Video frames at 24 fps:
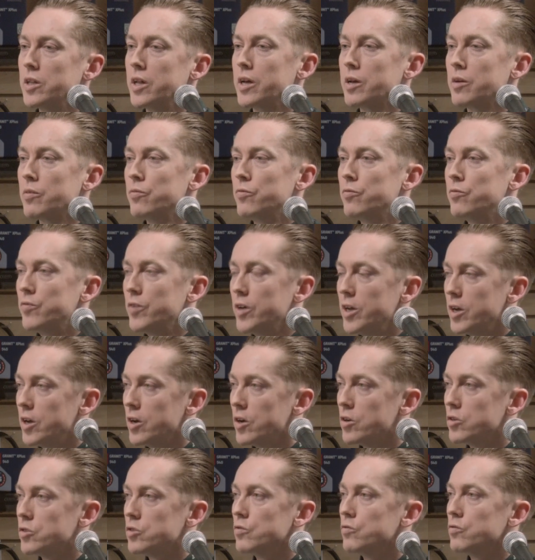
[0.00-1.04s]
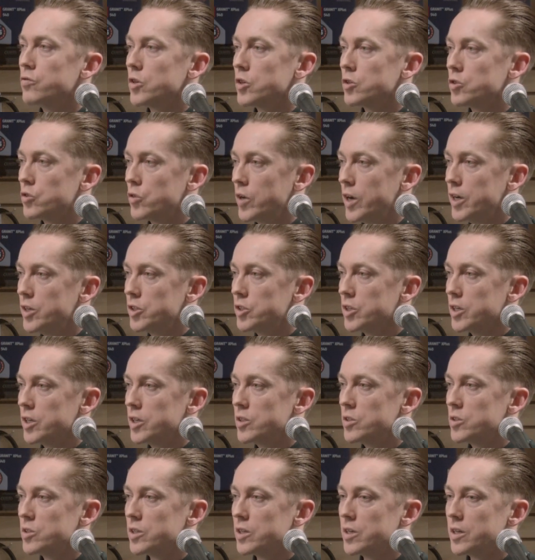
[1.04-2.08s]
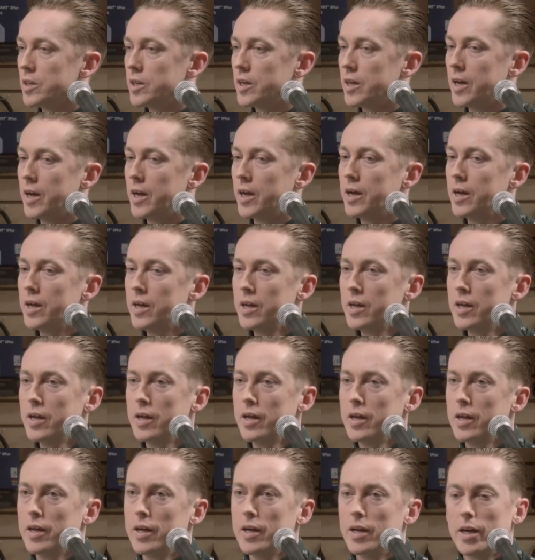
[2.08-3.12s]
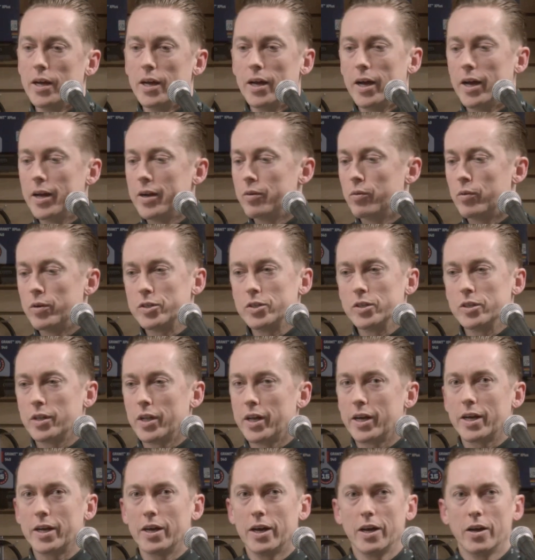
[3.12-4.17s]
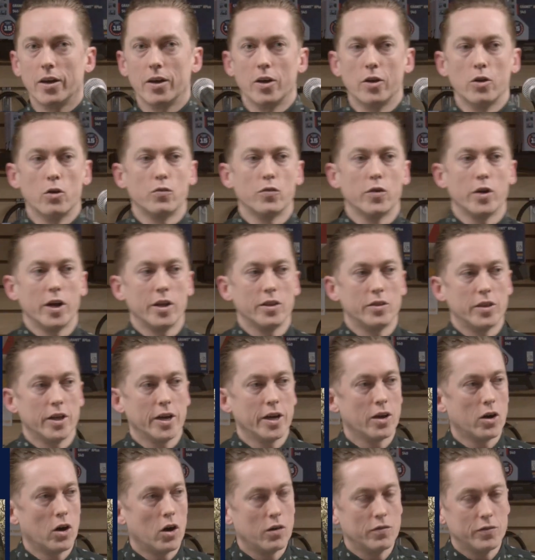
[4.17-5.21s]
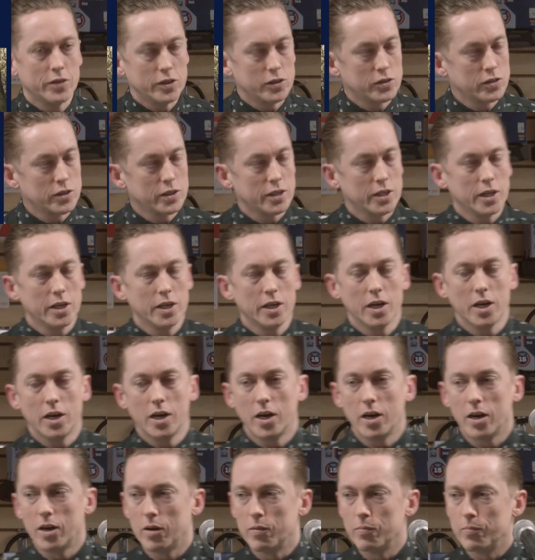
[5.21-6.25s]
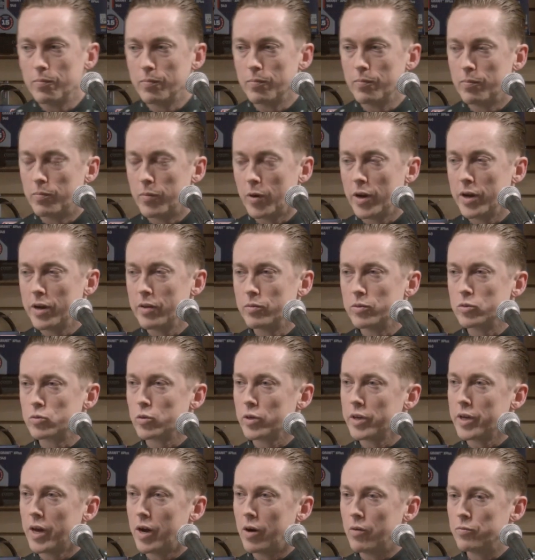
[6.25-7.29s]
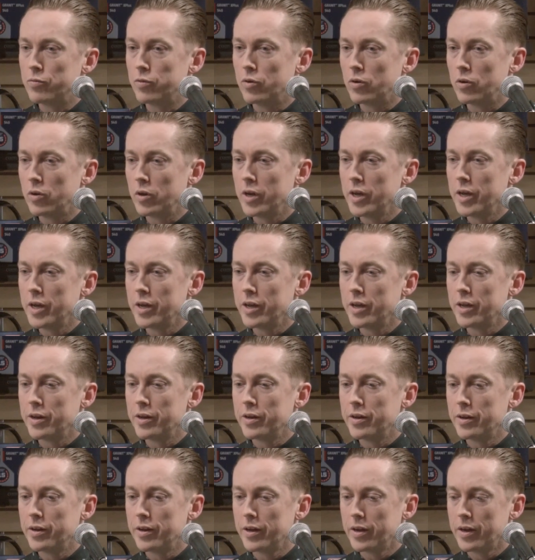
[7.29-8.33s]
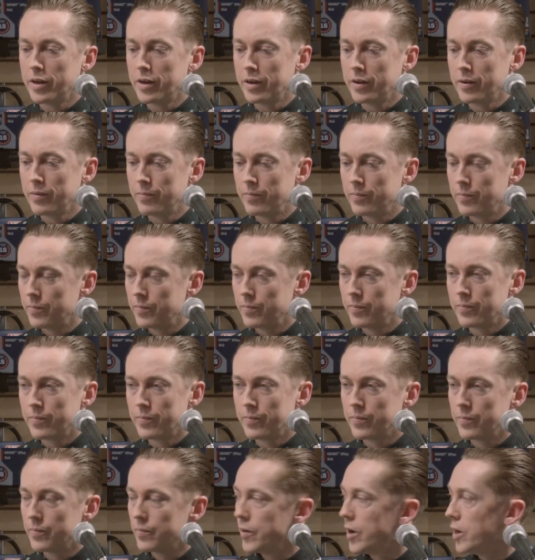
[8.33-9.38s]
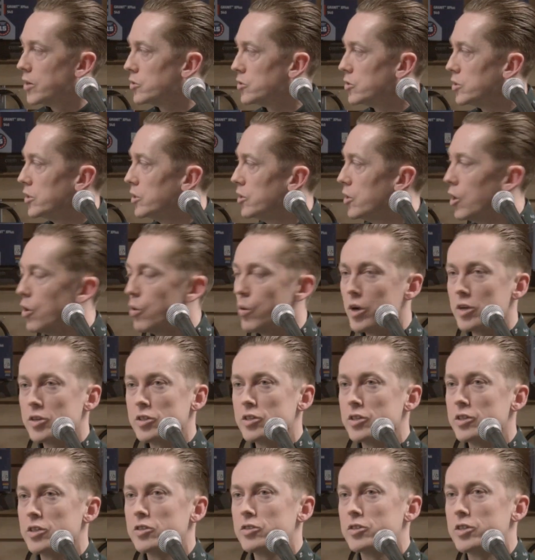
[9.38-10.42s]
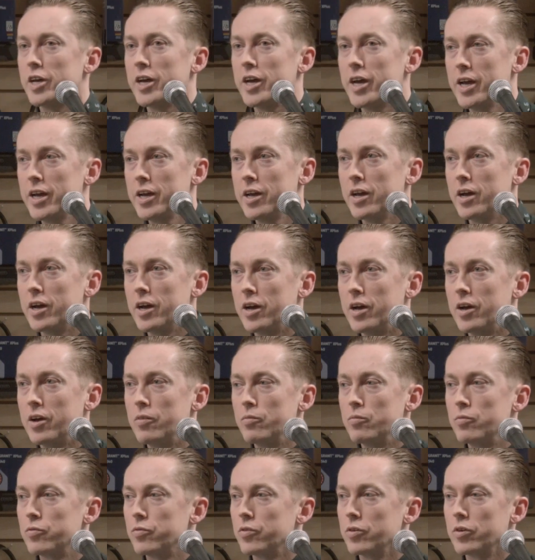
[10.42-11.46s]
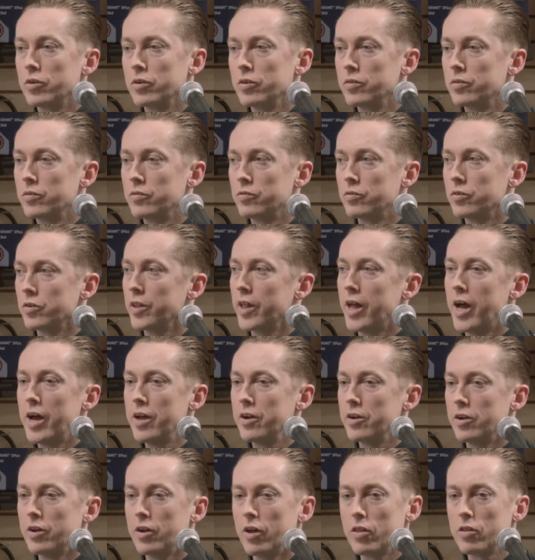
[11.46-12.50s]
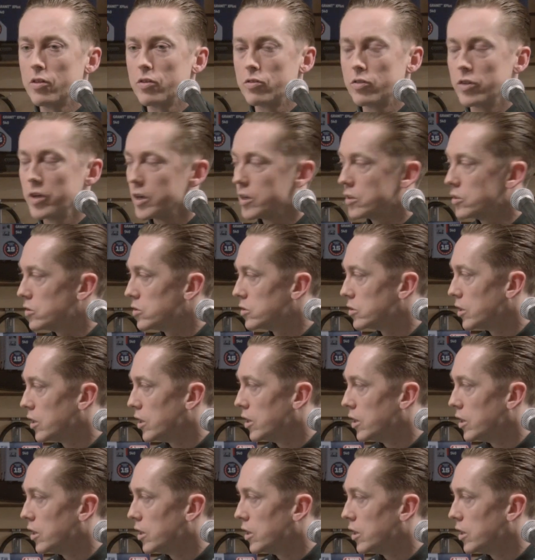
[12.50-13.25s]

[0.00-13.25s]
like fears and frustrations, and it wasn't like an overnight thing, obviously, but it was really helpful, and I see Noah to this day for that and other things.